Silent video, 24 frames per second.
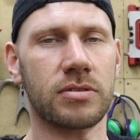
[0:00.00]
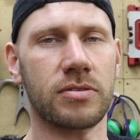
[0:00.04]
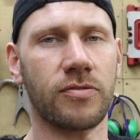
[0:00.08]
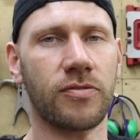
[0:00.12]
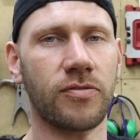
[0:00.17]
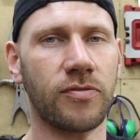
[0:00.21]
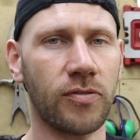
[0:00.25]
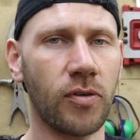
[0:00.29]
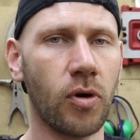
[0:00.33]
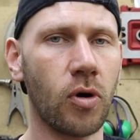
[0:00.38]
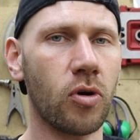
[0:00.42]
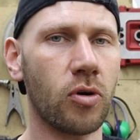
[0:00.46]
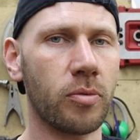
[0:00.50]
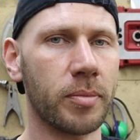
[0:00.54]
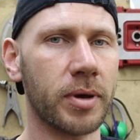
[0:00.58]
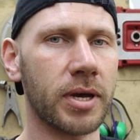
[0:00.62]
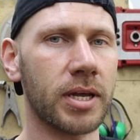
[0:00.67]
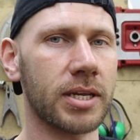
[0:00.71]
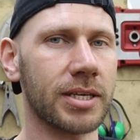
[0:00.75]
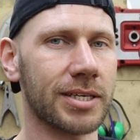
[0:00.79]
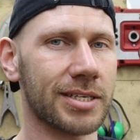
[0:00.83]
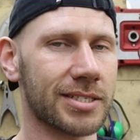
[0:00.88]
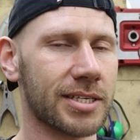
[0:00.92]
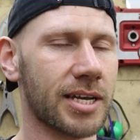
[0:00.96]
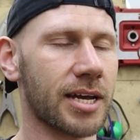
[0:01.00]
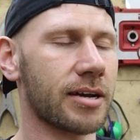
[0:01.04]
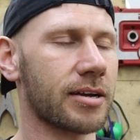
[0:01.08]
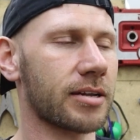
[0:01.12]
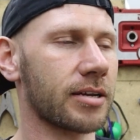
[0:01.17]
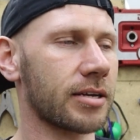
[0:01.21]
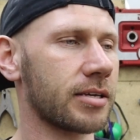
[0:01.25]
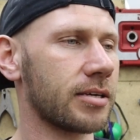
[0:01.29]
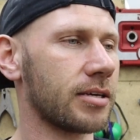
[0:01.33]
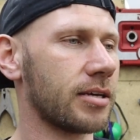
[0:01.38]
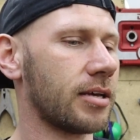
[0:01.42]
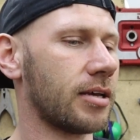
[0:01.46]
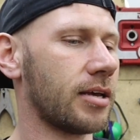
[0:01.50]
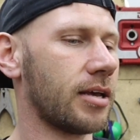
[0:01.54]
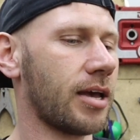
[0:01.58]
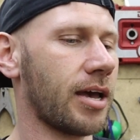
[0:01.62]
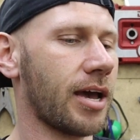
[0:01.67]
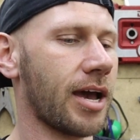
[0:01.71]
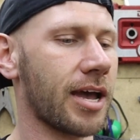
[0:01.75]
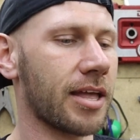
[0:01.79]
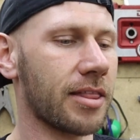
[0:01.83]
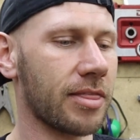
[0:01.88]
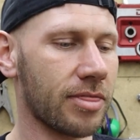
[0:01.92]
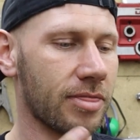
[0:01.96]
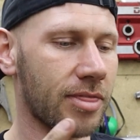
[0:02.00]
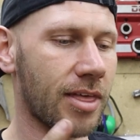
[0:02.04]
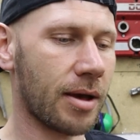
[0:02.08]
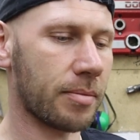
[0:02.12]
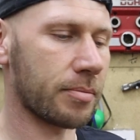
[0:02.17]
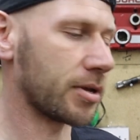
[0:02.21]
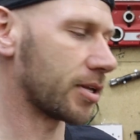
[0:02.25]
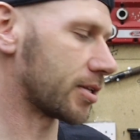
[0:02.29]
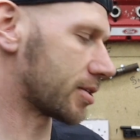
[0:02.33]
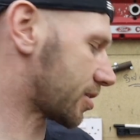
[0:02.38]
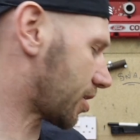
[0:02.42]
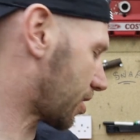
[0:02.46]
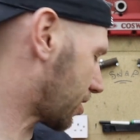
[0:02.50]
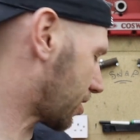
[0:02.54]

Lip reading: to 4mm exactly, and that means